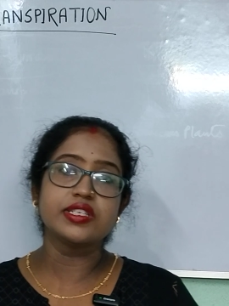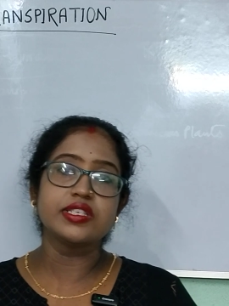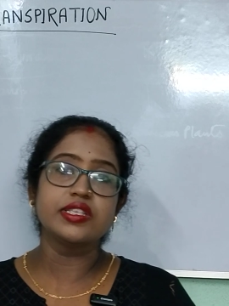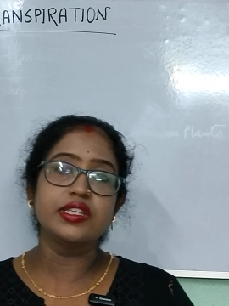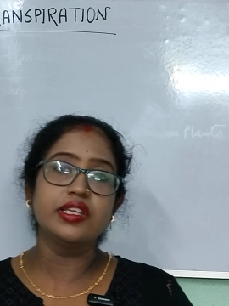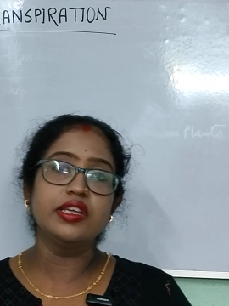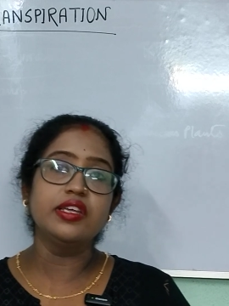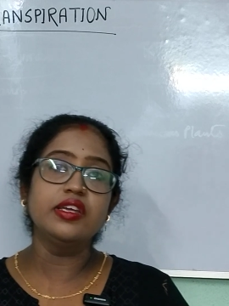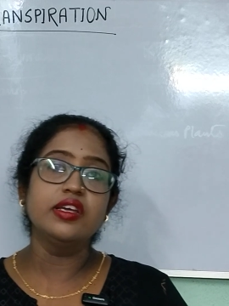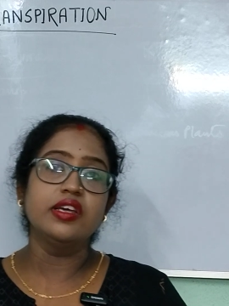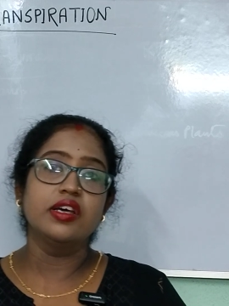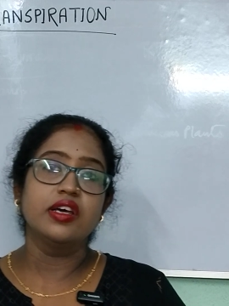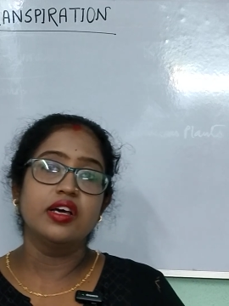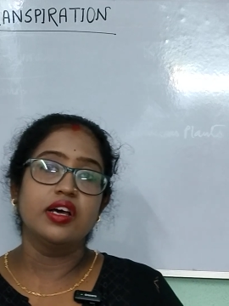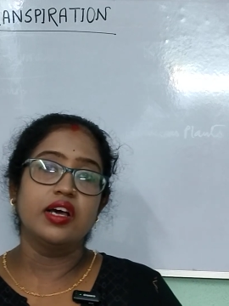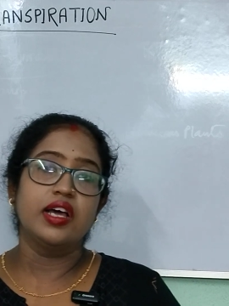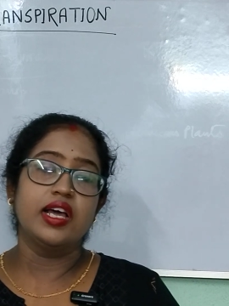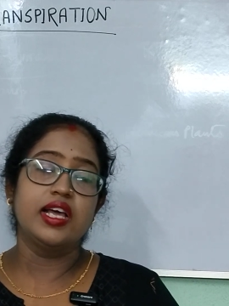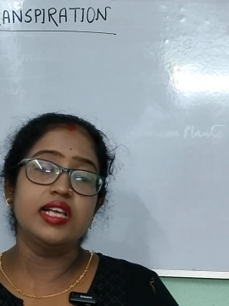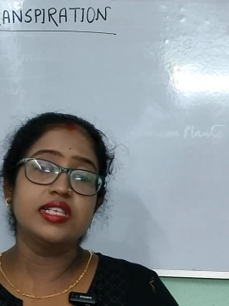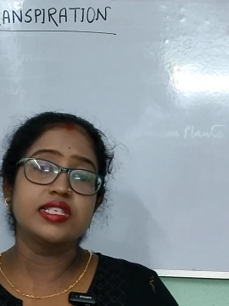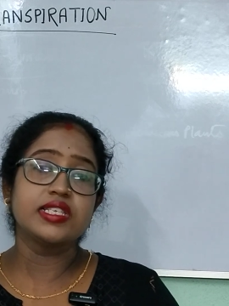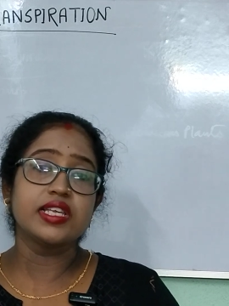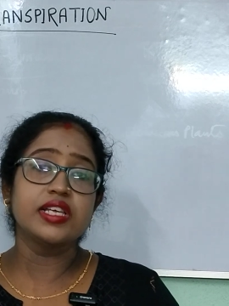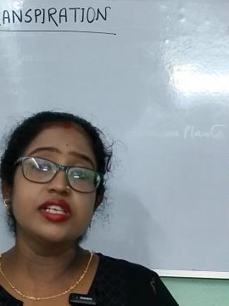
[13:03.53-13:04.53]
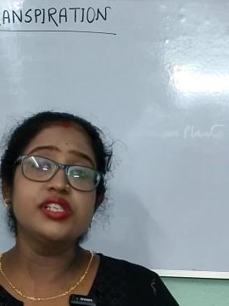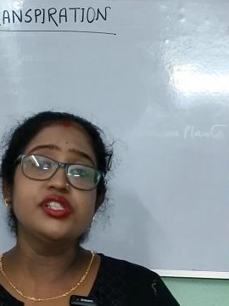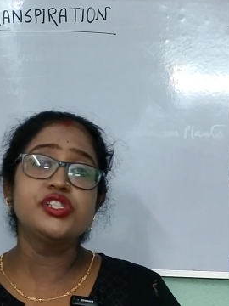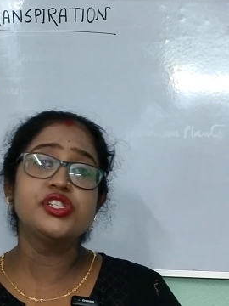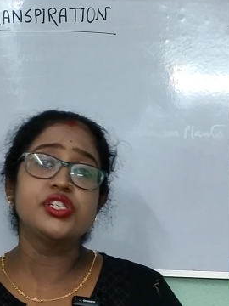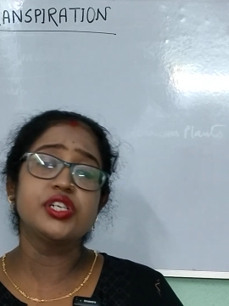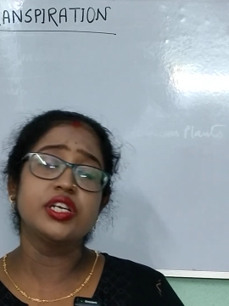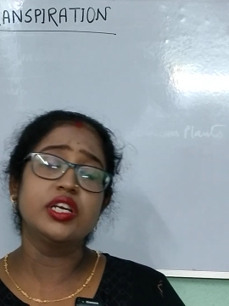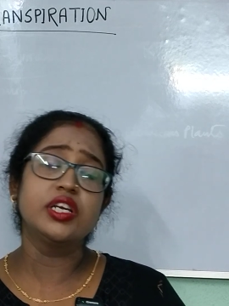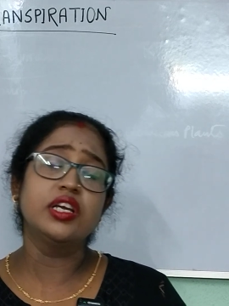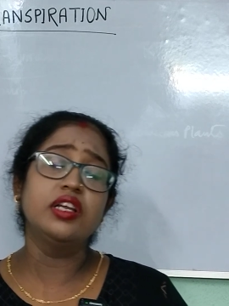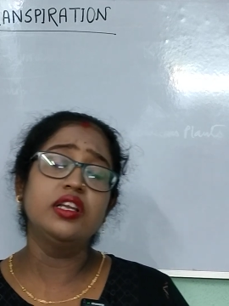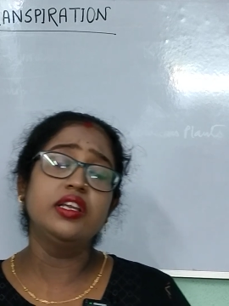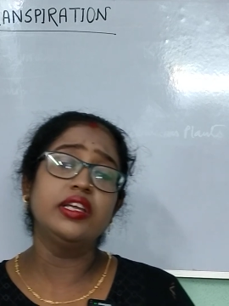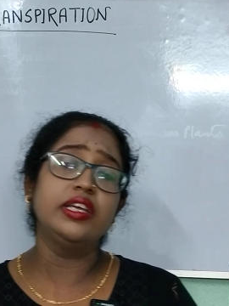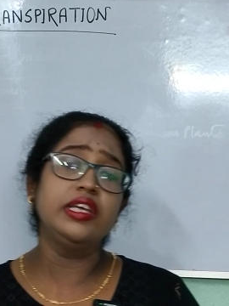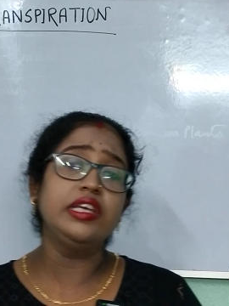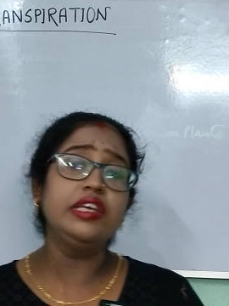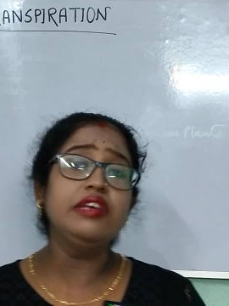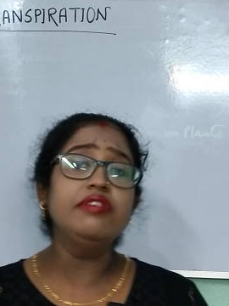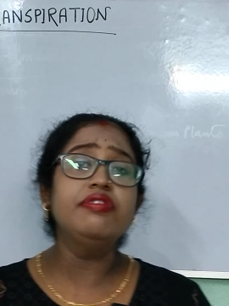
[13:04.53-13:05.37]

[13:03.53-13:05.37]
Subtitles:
is the essential